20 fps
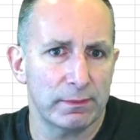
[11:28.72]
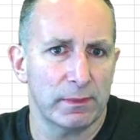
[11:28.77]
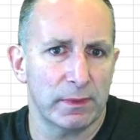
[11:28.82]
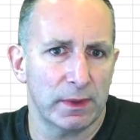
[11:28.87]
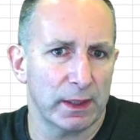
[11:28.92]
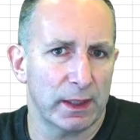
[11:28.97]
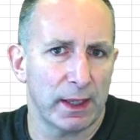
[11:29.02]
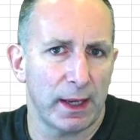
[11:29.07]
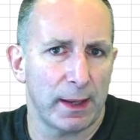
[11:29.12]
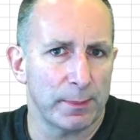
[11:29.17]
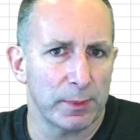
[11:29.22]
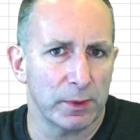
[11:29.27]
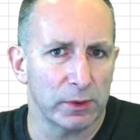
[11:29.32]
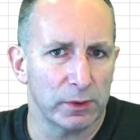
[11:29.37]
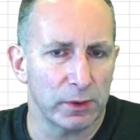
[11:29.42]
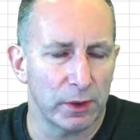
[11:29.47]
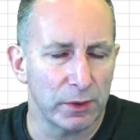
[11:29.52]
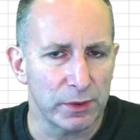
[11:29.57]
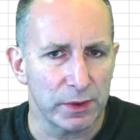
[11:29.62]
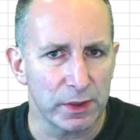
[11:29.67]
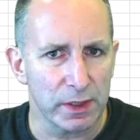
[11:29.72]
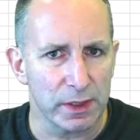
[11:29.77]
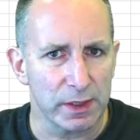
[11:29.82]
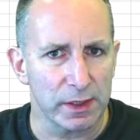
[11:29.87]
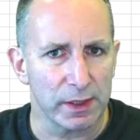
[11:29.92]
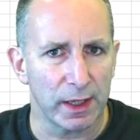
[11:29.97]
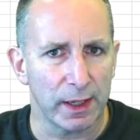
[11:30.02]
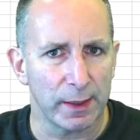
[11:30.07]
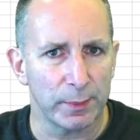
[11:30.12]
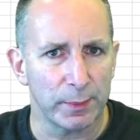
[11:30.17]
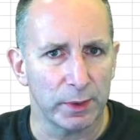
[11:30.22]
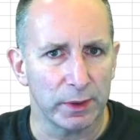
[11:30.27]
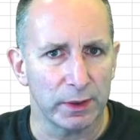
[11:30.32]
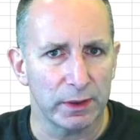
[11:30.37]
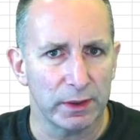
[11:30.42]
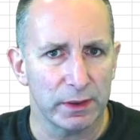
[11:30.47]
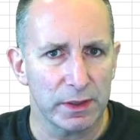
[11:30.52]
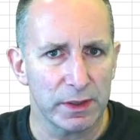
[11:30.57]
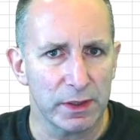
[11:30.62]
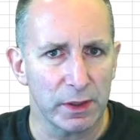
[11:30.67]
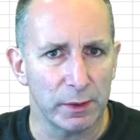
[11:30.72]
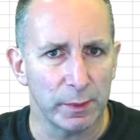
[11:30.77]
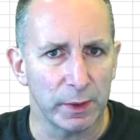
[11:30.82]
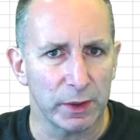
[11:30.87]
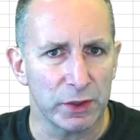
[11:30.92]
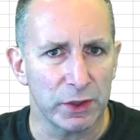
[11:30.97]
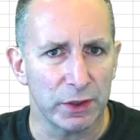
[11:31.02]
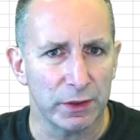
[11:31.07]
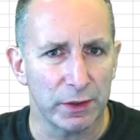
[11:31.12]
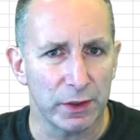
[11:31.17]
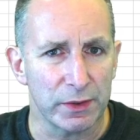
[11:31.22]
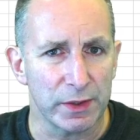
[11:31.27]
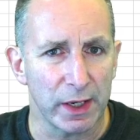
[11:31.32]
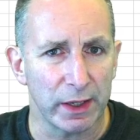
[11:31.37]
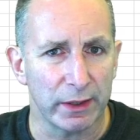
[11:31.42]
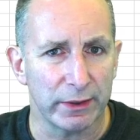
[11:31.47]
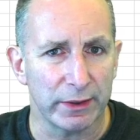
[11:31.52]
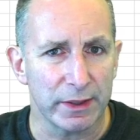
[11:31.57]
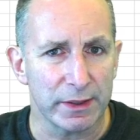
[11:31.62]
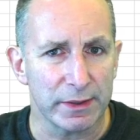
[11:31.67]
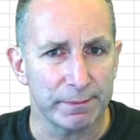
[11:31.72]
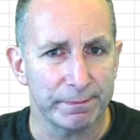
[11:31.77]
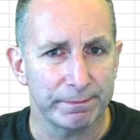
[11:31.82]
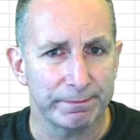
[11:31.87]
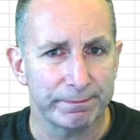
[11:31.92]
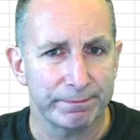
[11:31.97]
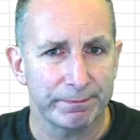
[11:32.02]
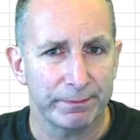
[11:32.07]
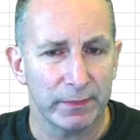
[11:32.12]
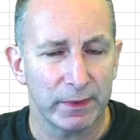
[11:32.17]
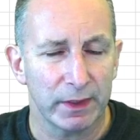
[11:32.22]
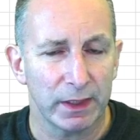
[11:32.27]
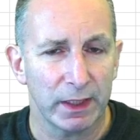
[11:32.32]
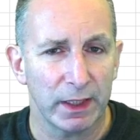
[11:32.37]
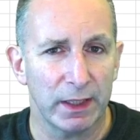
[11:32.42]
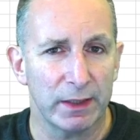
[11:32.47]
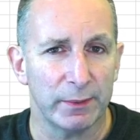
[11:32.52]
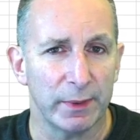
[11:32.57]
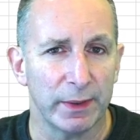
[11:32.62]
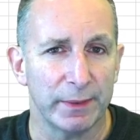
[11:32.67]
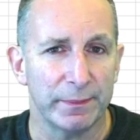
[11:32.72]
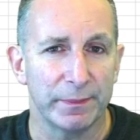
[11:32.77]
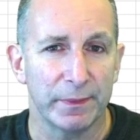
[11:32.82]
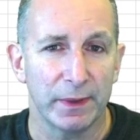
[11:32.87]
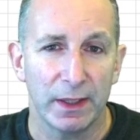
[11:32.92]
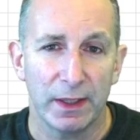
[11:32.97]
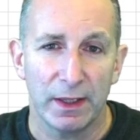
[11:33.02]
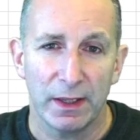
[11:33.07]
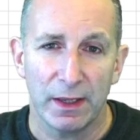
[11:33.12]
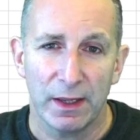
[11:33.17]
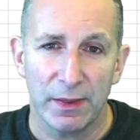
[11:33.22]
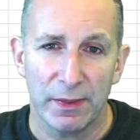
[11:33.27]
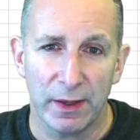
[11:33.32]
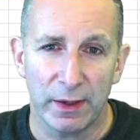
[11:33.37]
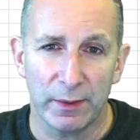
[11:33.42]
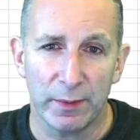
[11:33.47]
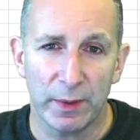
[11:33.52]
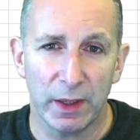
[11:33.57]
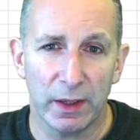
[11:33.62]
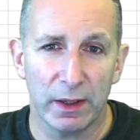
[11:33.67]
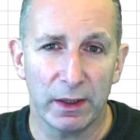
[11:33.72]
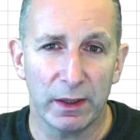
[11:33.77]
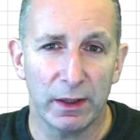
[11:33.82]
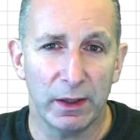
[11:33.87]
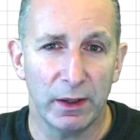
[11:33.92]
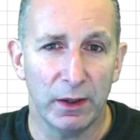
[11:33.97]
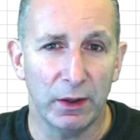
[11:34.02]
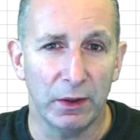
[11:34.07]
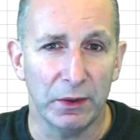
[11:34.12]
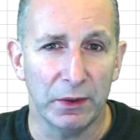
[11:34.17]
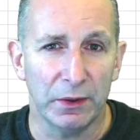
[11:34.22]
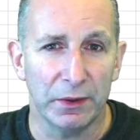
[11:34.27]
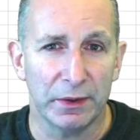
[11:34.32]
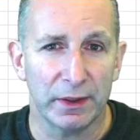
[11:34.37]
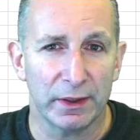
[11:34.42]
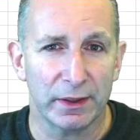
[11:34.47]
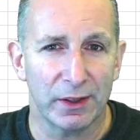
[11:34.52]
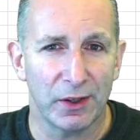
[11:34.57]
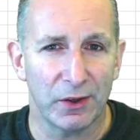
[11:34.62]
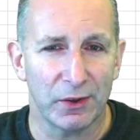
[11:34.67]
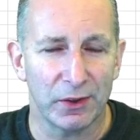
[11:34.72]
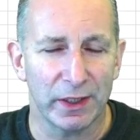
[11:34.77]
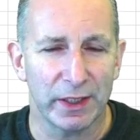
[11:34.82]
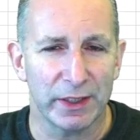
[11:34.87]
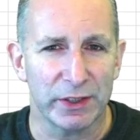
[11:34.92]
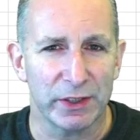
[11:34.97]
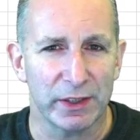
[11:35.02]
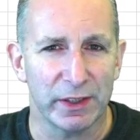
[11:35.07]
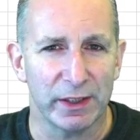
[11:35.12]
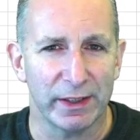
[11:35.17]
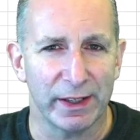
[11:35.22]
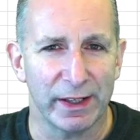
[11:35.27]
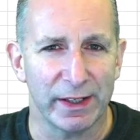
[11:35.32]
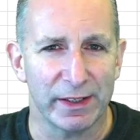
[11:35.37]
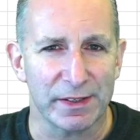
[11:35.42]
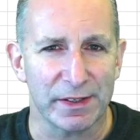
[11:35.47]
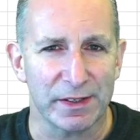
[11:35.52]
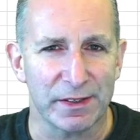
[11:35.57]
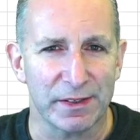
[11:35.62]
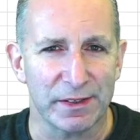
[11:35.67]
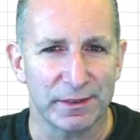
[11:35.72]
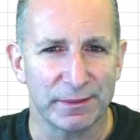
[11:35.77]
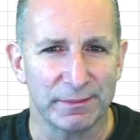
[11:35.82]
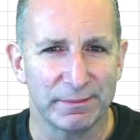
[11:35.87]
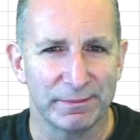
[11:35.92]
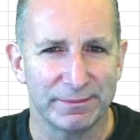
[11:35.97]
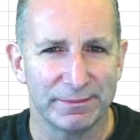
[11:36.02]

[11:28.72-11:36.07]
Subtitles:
the capital growth doesn't happen so much in those areas. Anyway, there we are on correlation analysis.